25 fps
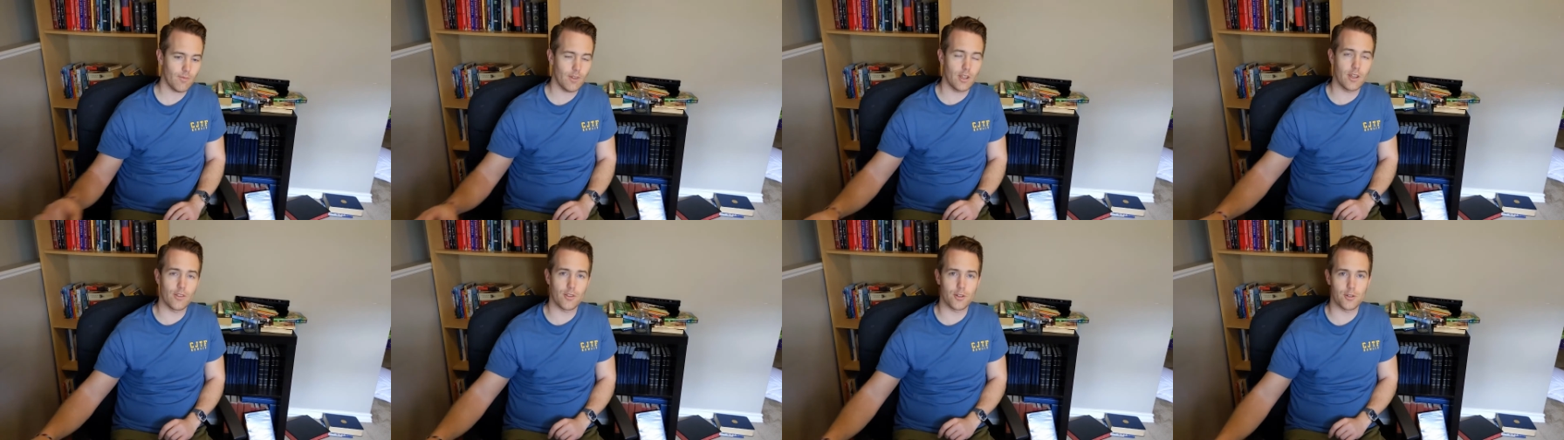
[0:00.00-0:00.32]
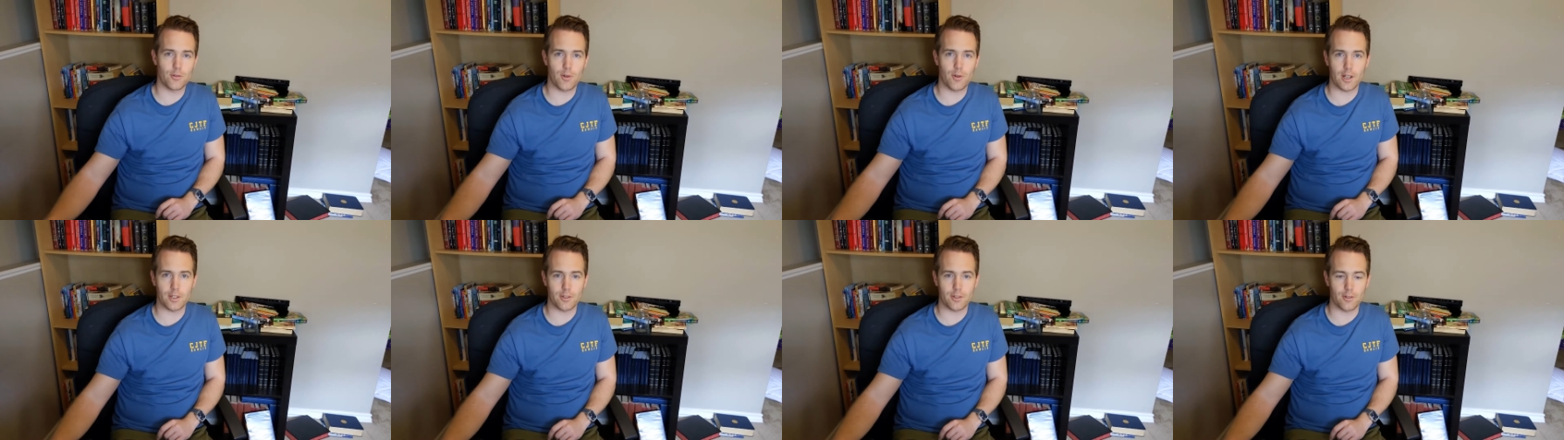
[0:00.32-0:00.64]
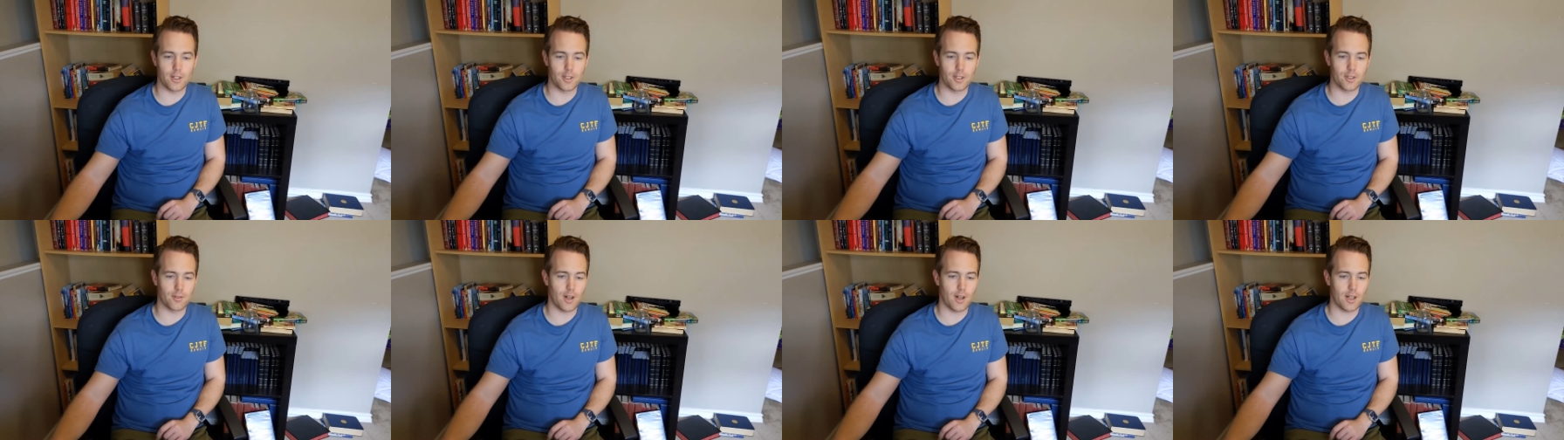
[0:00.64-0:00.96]
either direct or
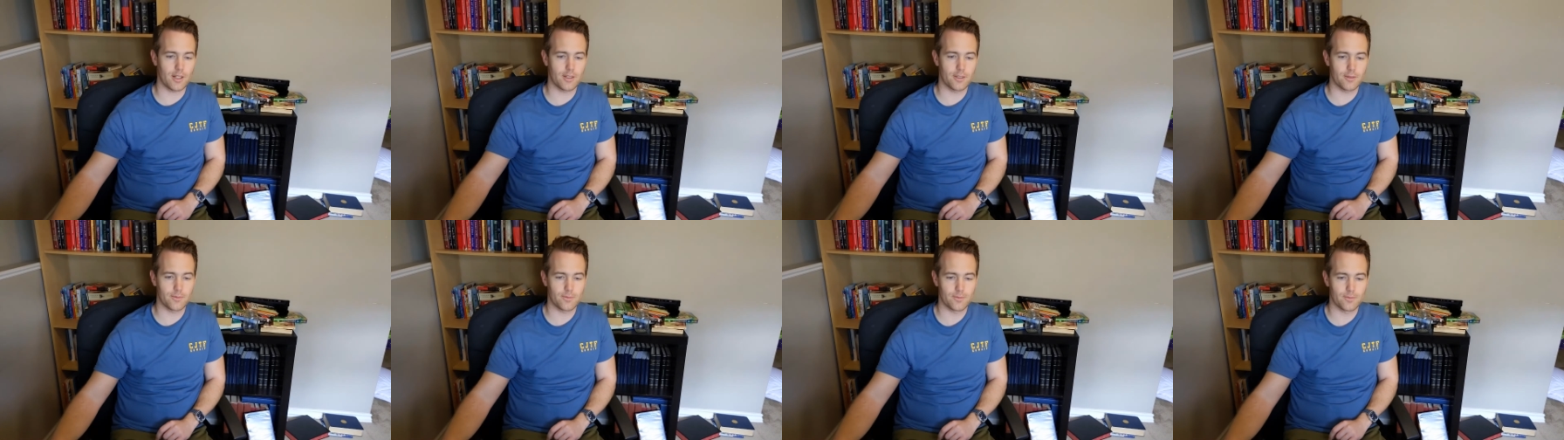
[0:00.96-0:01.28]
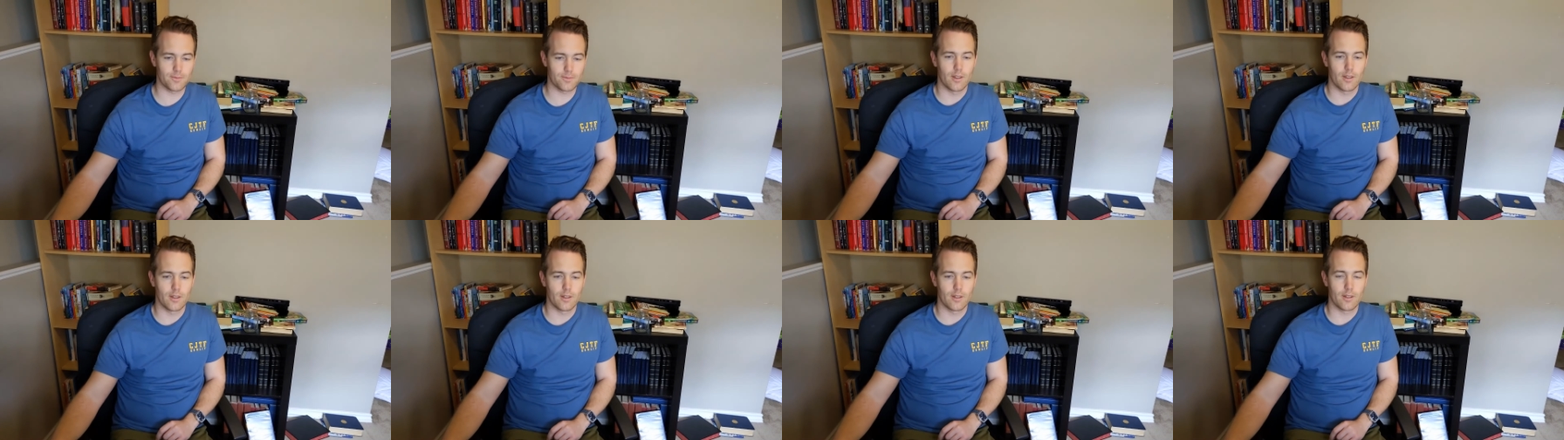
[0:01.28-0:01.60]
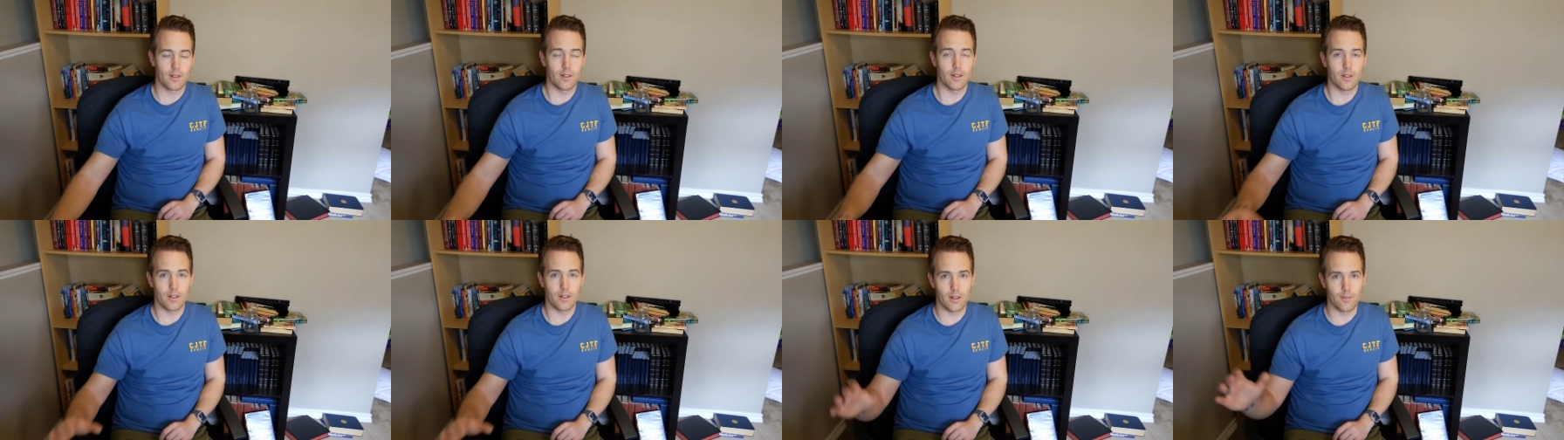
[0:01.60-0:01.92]
indirect,
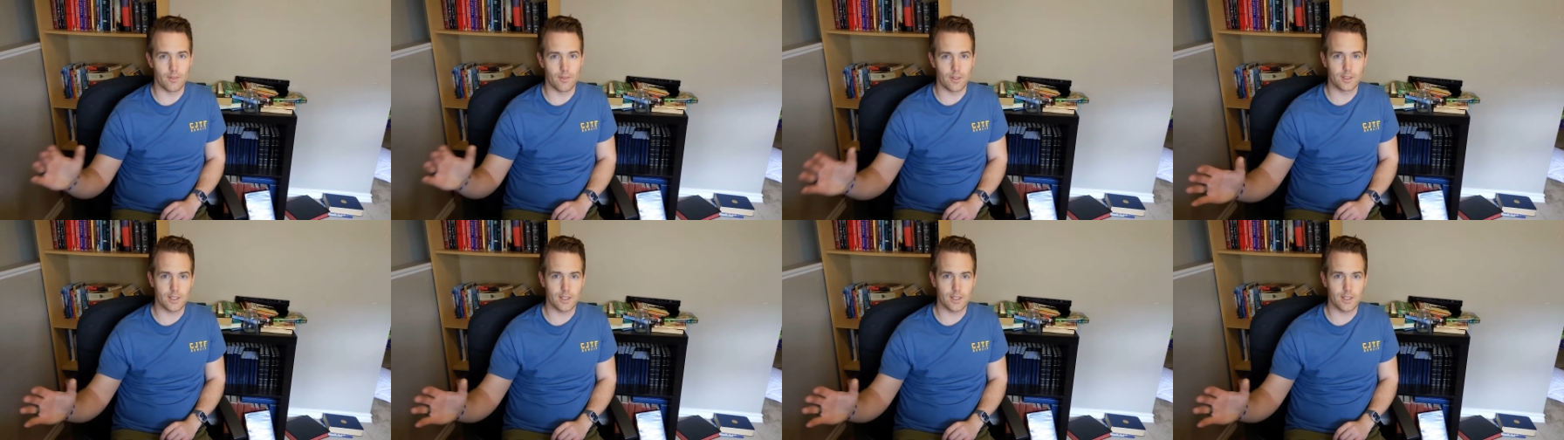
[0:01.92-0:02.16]
of the